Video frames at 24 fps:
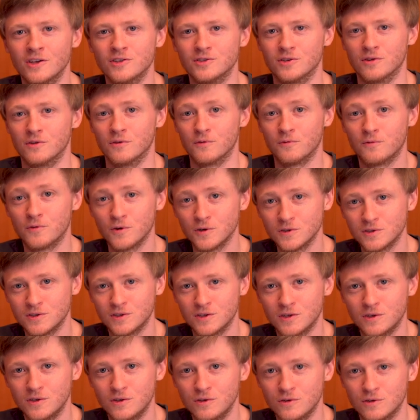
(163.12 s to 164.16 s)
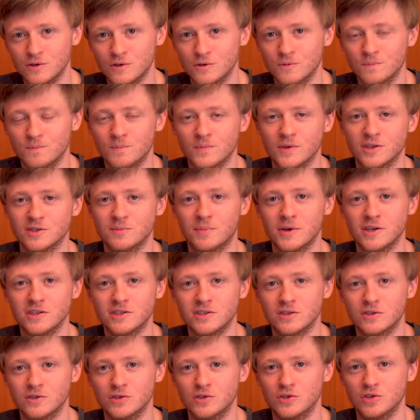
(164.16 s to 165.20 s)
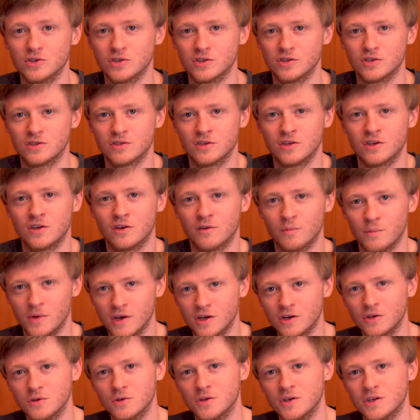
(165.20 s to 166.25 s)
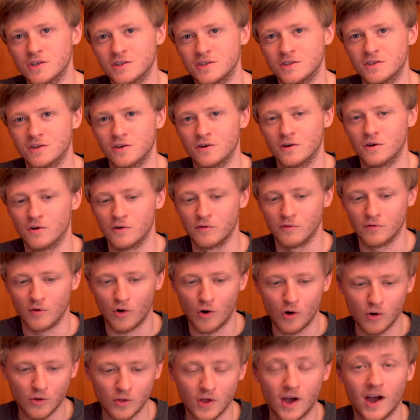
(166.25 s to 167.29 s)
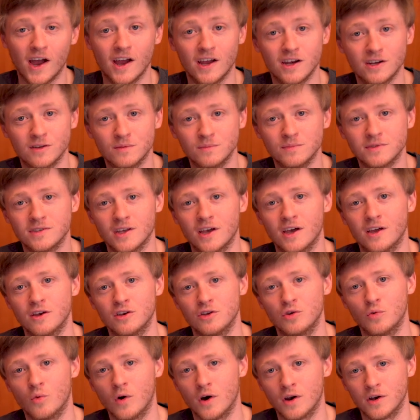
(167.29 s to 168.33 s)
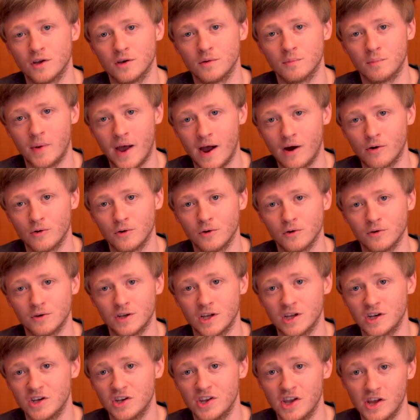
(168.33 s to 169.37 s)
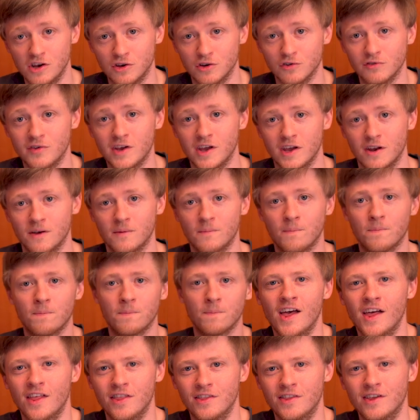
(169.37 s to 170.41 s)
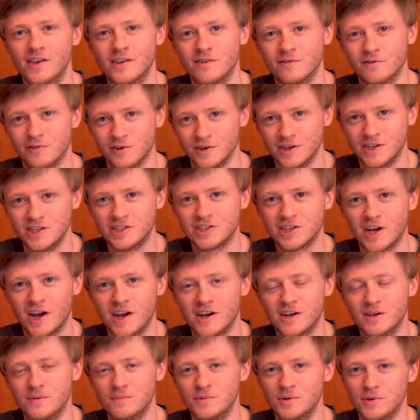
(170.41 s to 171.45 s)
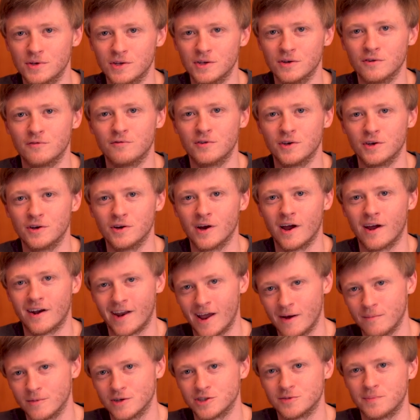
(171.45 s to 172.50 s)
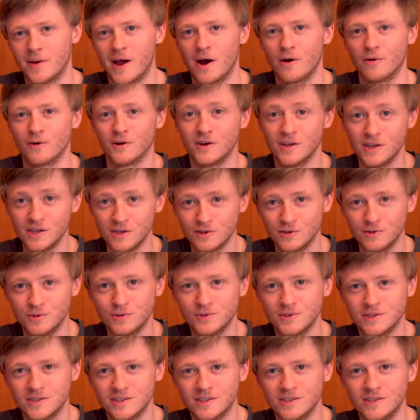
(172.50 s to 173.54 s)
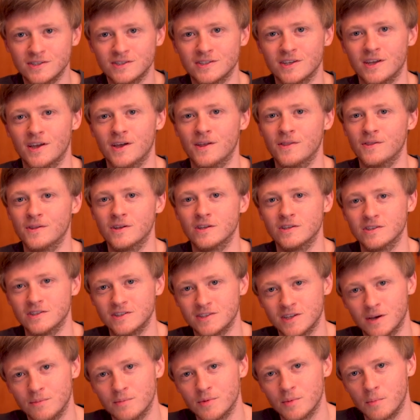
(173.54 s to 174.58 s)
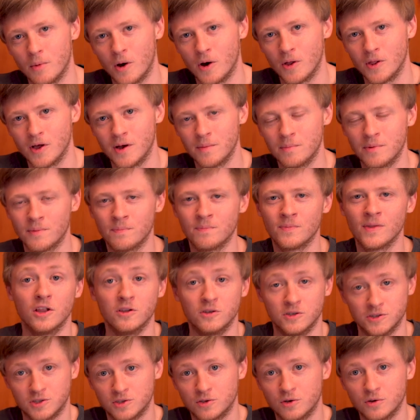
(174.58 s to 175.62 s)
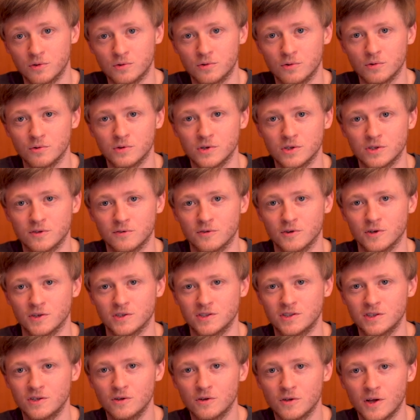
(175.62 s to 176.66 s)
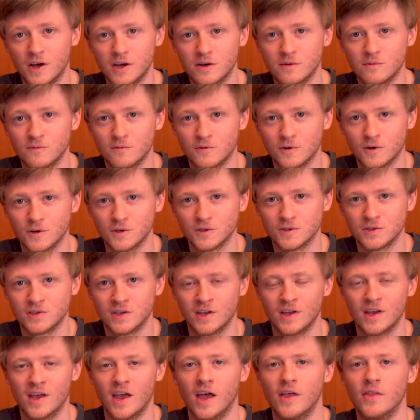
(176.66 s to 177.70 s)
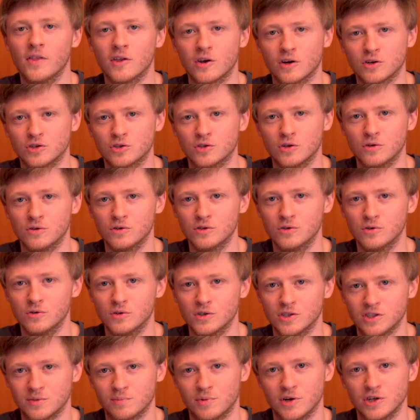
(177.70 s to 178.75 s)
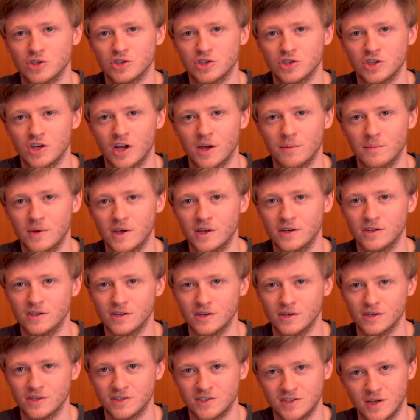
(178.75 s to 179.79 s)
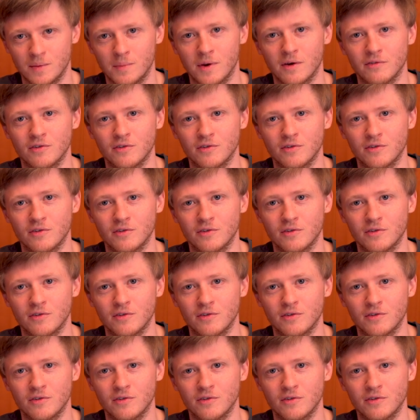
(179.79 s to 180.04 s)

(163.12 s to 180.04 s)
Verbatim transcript: So the first thing you do is basically just make a list of all the items that you want to power day to day in your van. Then for each item, you need to figure out how much power it uses and then sum them all up. Let's go through this for a single item first, and then I'll show you a spreadsheet I made to sum